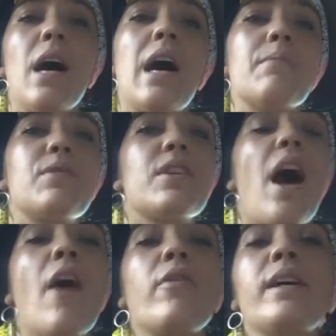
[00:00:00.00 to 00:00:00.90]
I'm
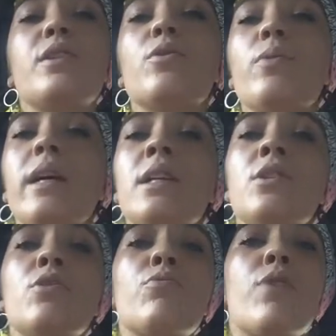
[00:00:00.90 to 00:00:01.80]
sorry to
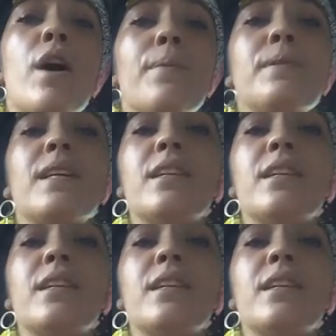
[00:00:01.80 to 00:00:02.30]
interrupt,